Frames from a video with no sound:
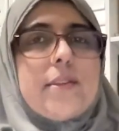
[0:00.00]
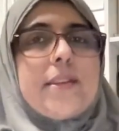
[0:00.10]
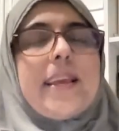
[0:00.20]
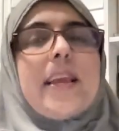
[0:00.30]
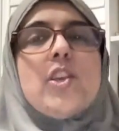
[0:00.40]

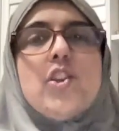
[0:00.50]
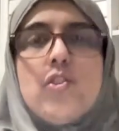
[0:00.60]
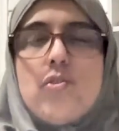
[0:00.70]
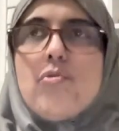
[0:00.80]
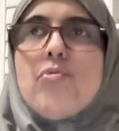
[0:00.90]
to get
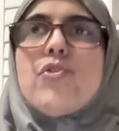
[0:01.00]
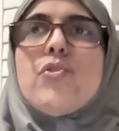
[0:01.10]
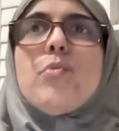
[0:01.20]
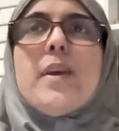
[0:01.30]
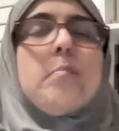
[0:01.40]
you
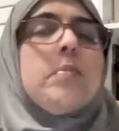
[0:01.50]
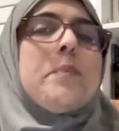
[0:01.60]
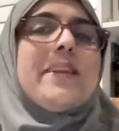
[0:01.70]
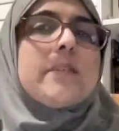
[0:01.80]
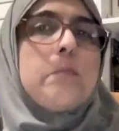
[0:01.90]
to
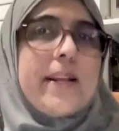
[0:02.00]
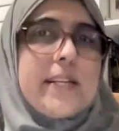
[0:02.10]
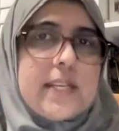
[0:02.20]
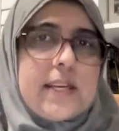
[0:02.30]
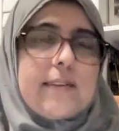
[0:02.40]
implement some
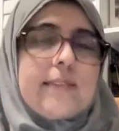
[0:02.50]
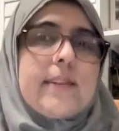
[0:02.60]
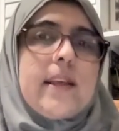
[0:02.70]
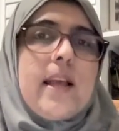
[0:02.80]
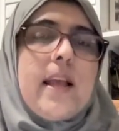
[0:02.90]

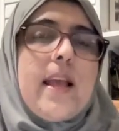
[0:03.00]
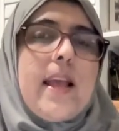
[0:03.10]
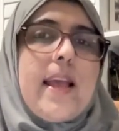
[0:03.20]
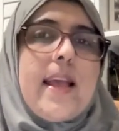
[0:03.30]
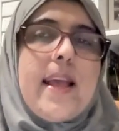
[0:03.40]
ideas
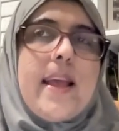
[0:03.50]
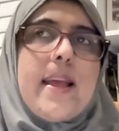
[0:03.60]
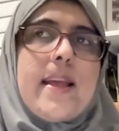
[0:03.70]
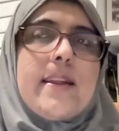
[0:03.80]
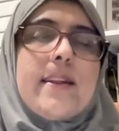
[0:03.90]

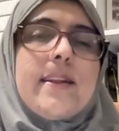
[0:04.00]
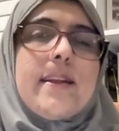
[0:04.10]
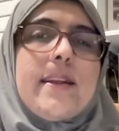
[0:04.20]
and